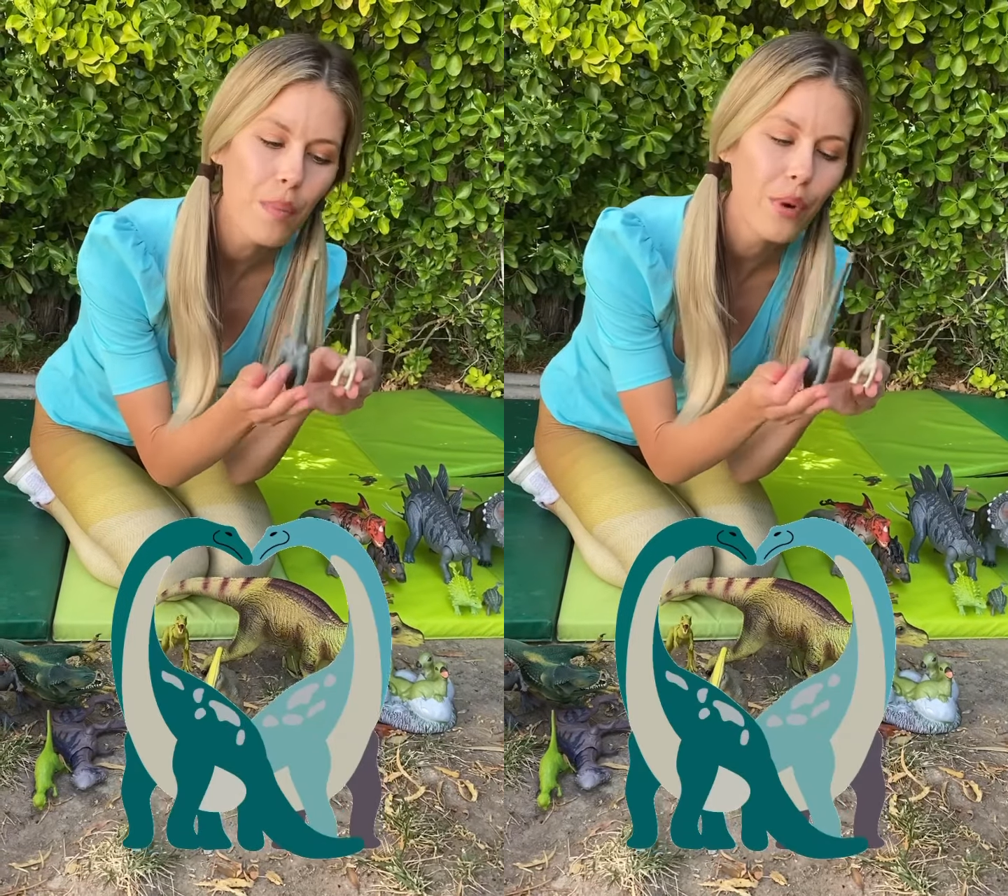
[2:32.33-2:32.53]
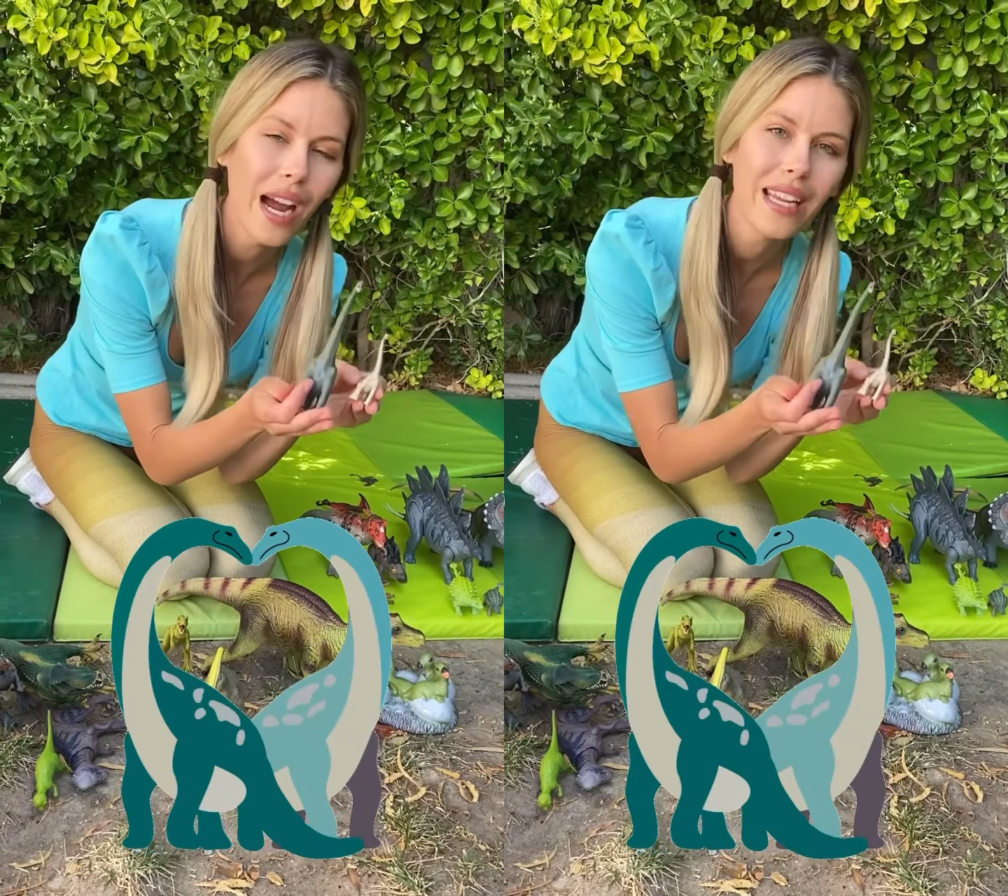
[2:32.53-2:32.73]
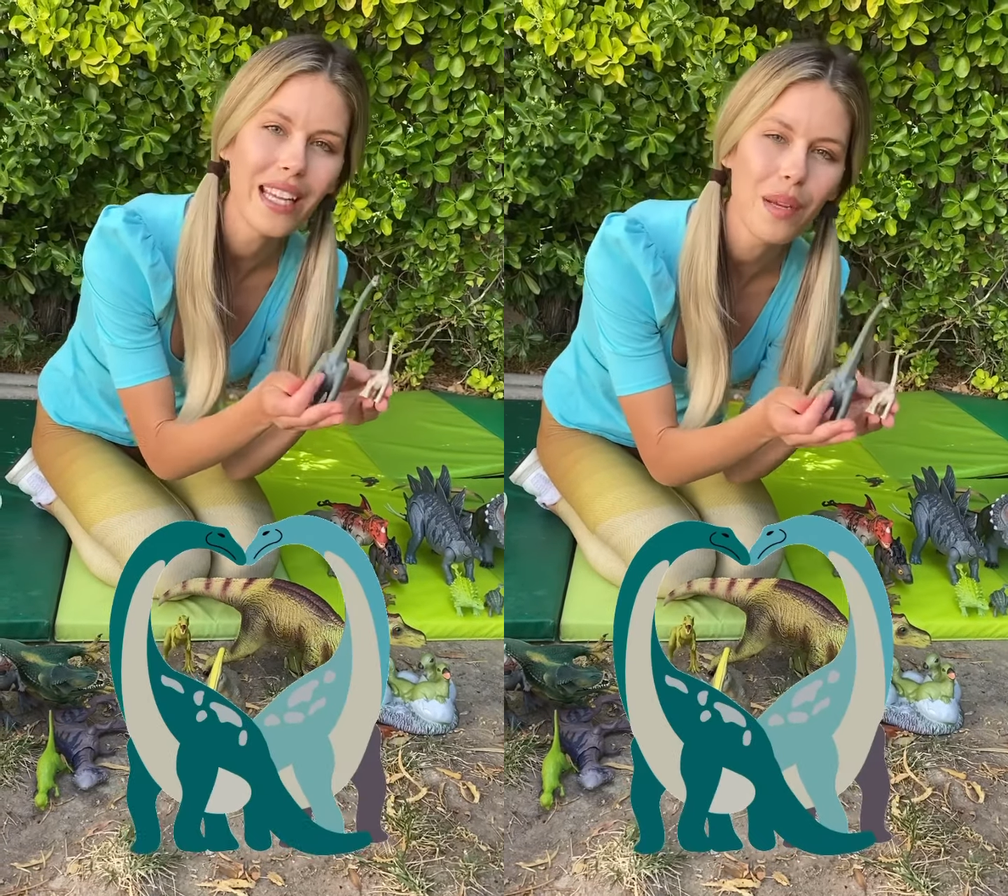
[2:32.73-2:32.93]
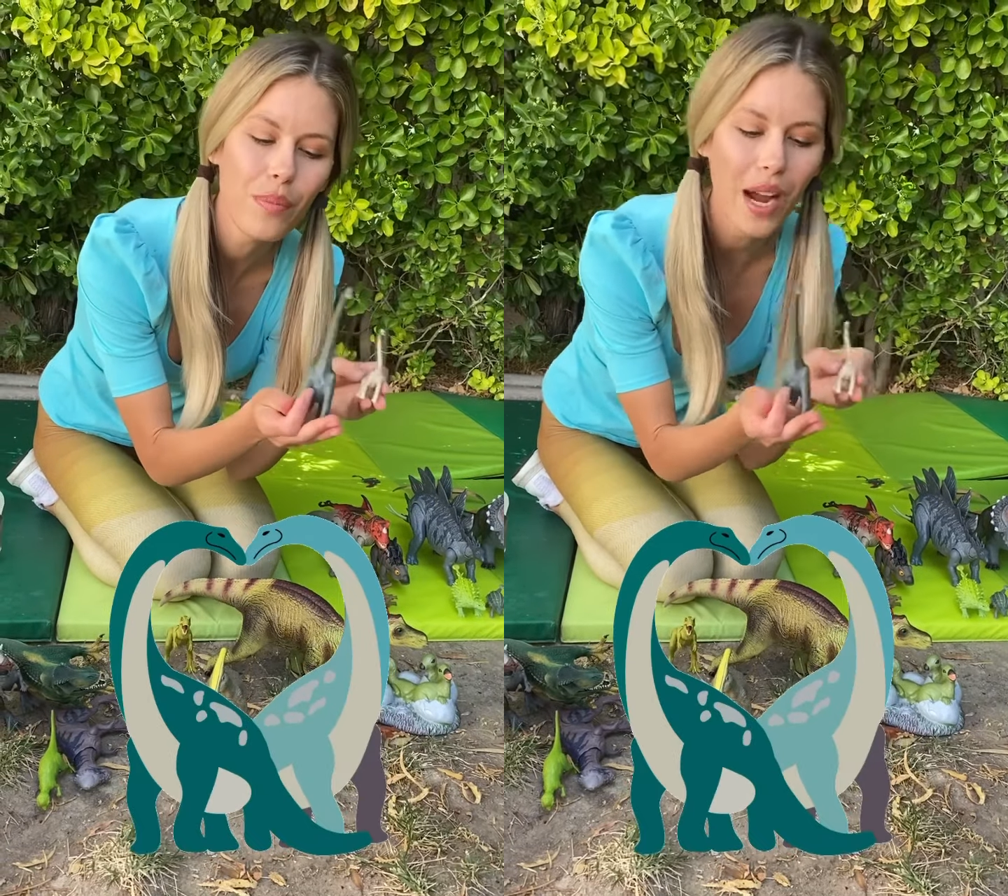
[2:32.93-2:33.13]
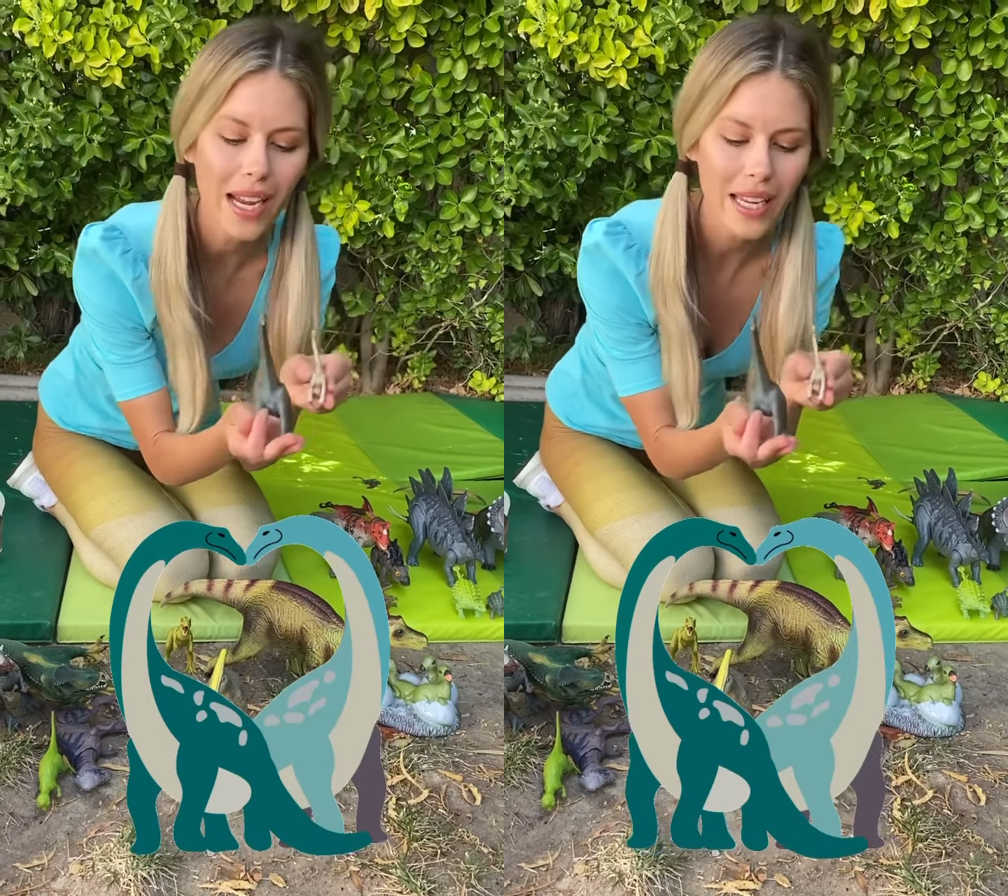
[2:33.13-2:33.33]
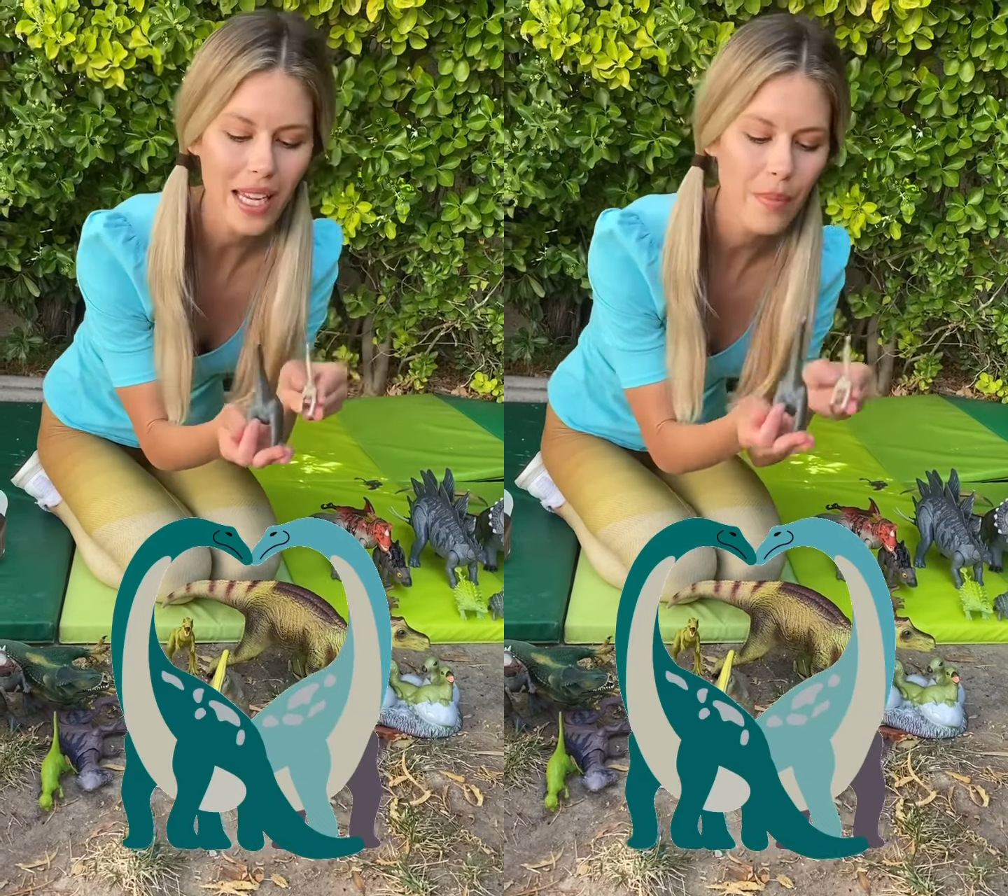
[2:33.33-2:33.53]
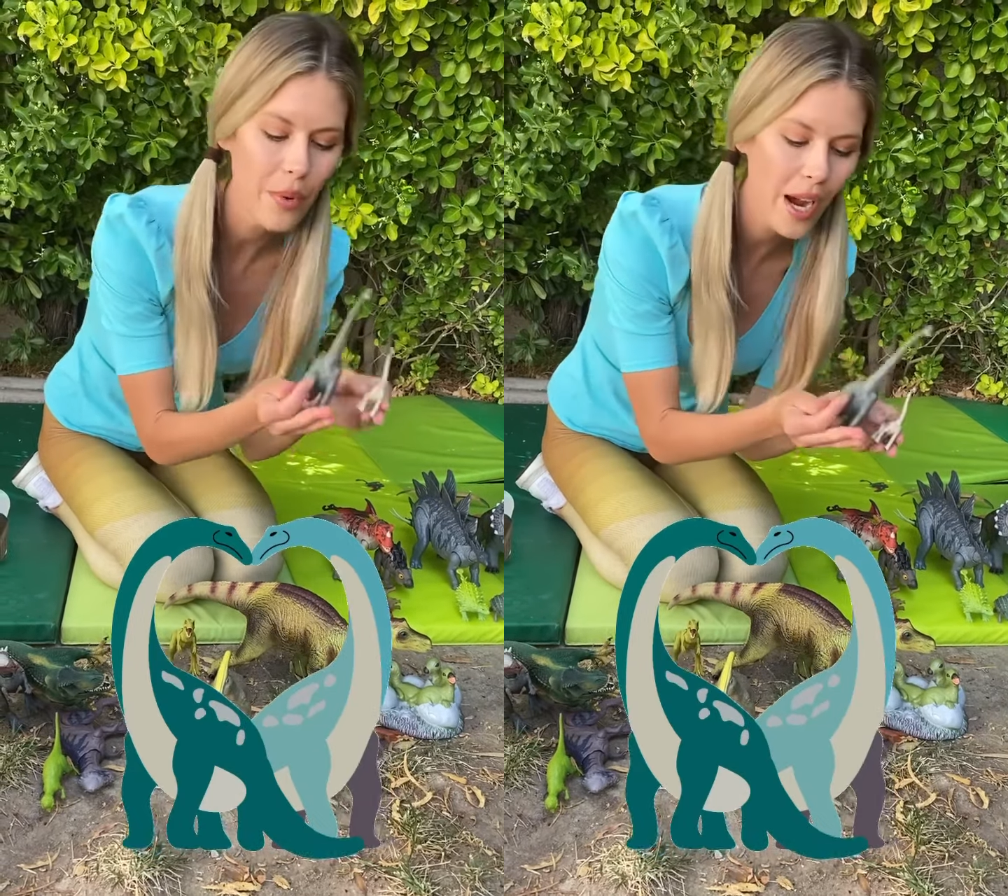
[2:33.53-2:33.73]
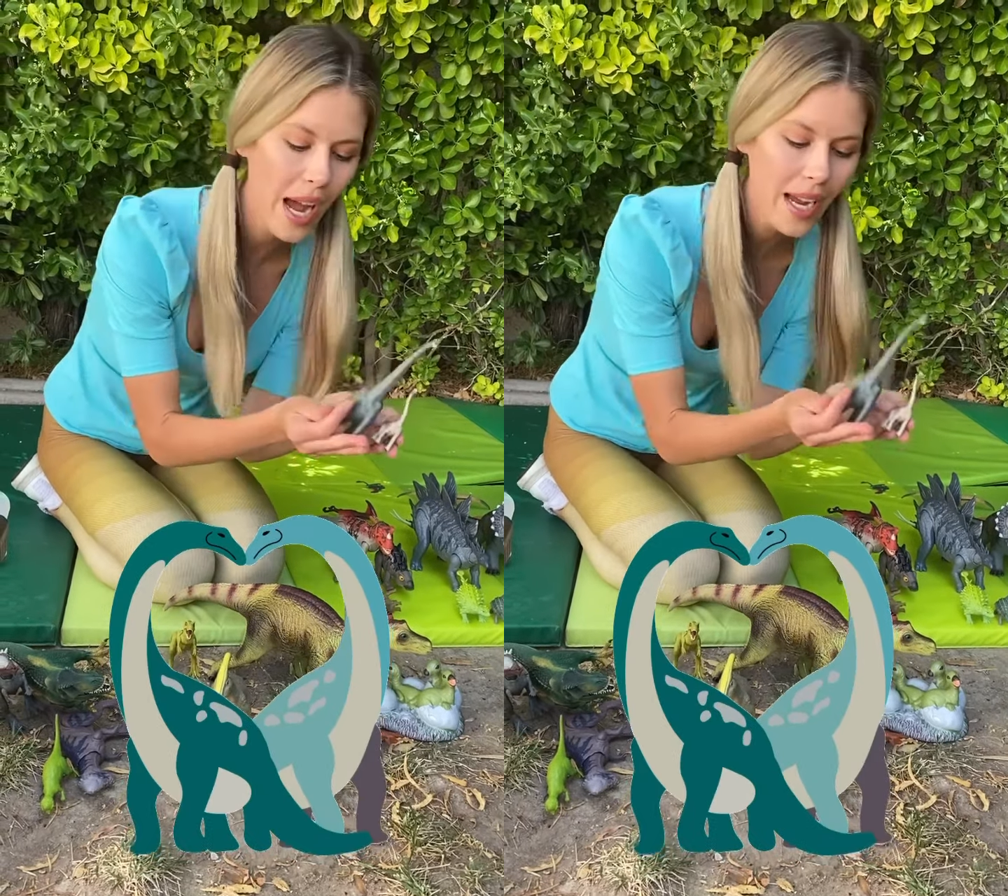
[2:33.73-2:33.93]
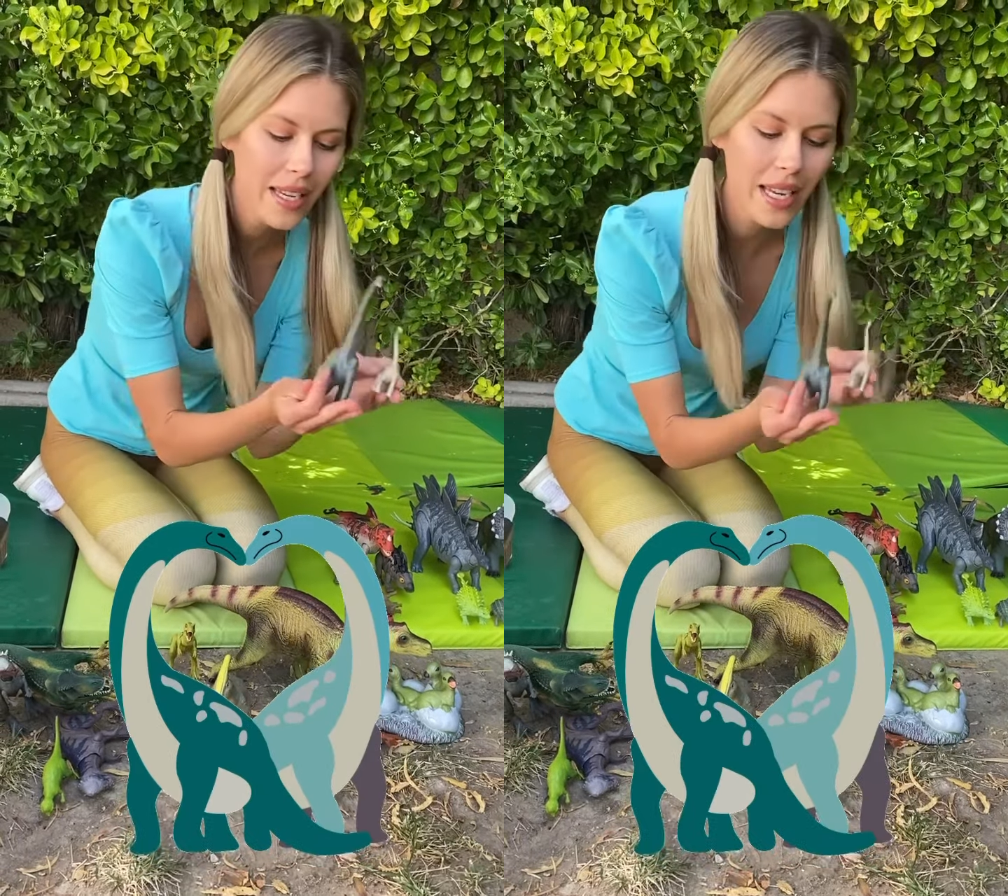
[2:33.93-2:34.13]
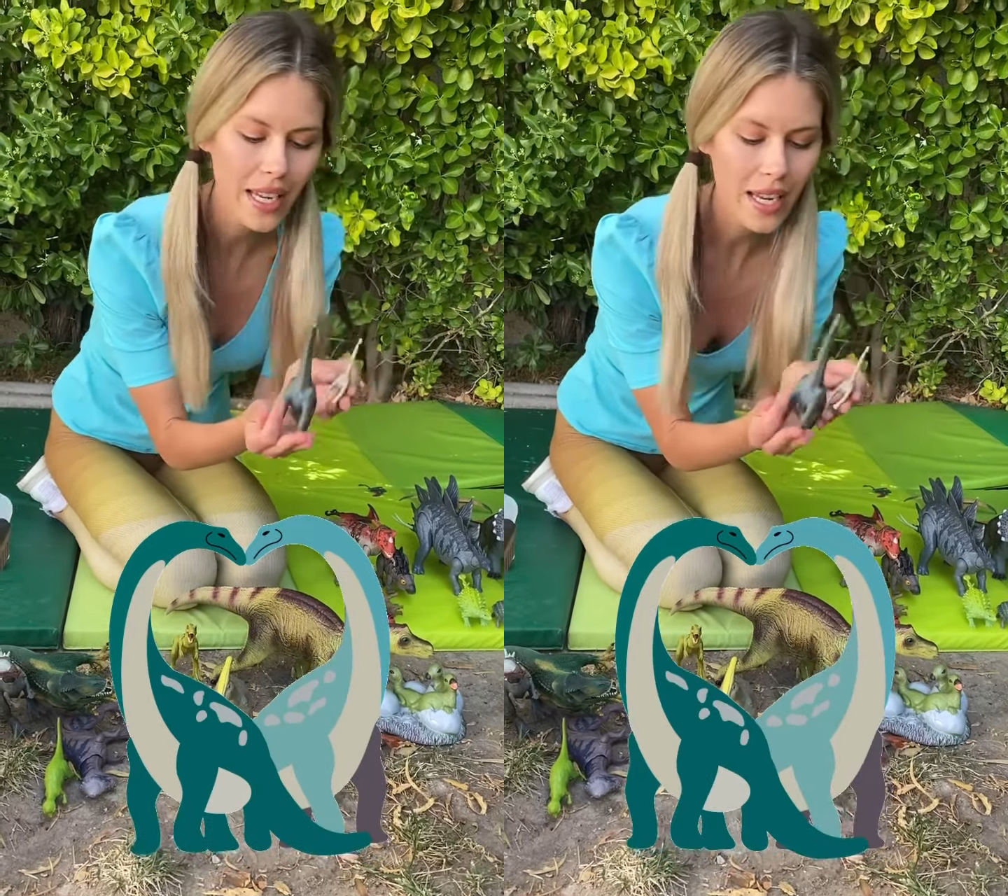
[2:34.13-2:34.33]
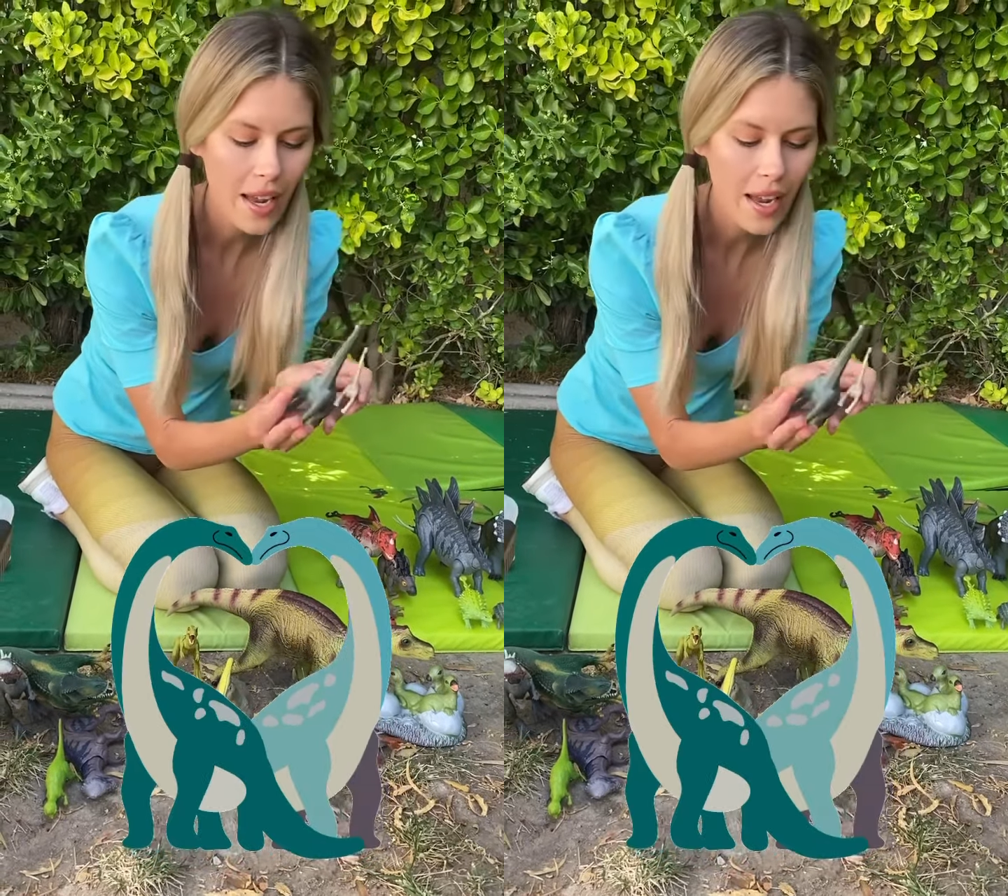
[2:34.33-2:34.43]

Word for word: Bracky, Bracky, Bracky,